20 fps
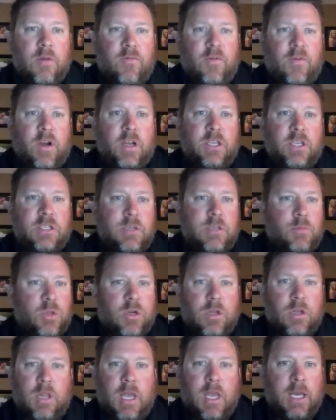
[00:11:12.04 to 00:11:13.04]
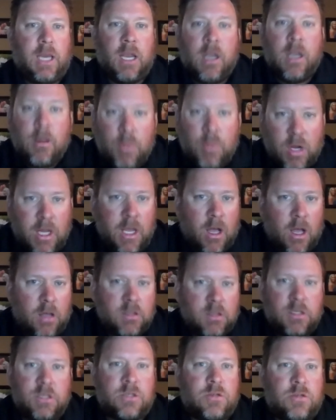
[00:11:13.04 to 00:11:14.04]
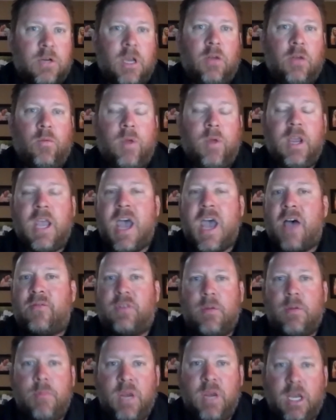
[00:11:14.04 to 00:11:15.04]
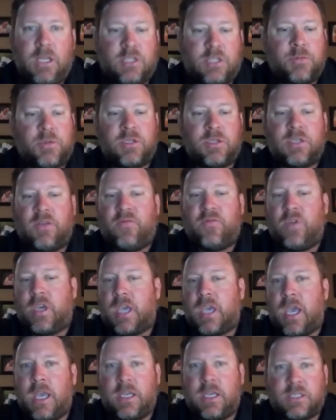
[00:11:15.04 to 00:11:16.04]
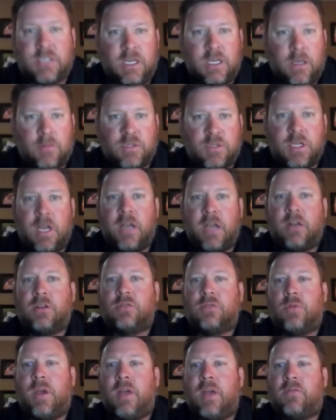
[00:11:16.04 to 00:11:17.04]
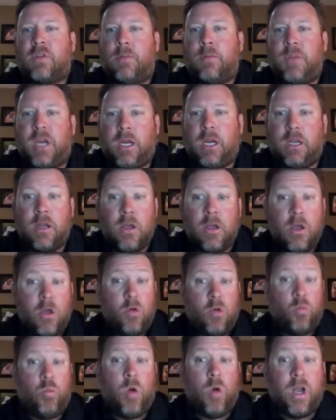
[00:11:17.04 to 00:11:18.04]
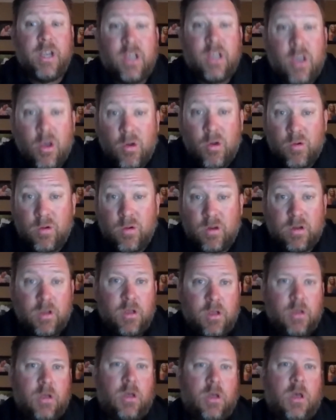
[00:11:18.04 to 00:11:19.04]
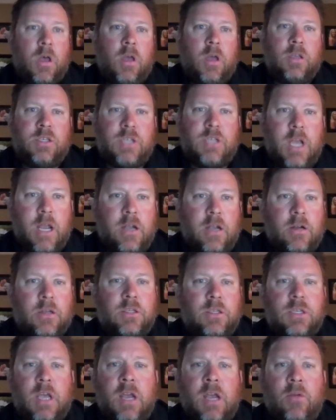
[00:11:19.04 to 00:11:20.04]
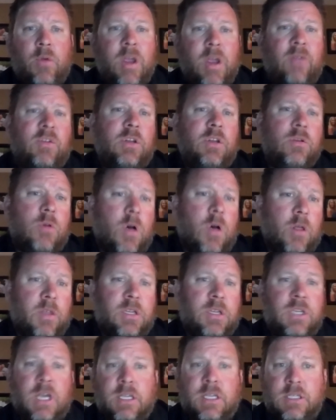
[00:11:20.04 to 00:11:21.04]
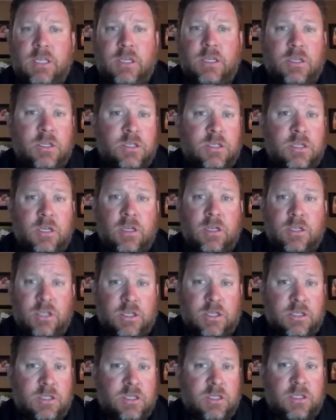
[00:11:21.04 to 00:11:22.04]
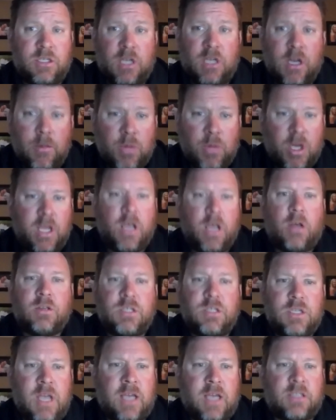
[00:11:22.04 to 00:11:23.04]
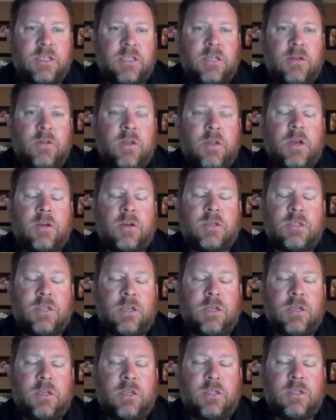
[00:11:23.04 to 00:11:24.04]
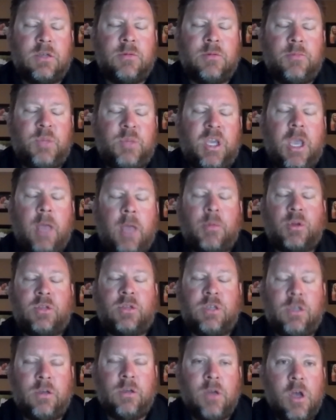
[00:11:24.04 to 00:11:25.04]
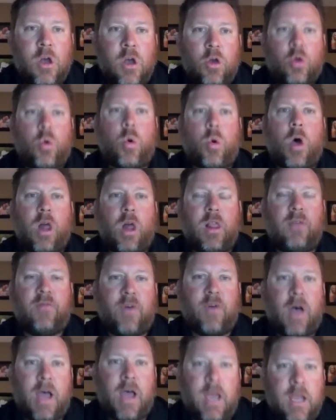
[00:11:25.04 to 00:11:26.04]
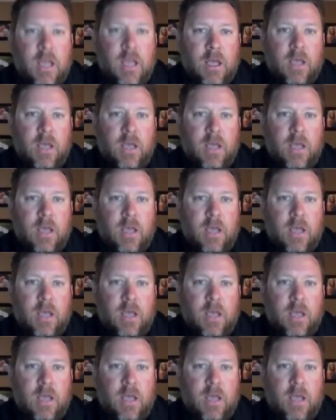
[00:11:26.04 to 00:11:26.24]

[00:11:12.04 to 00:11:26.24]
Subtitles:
very similar like anybody else's trade. We have to meet specific ASTM standards. We have to meet one coat standards, and we have to do all the testing just as anybody else has to do theirs to be able to qualify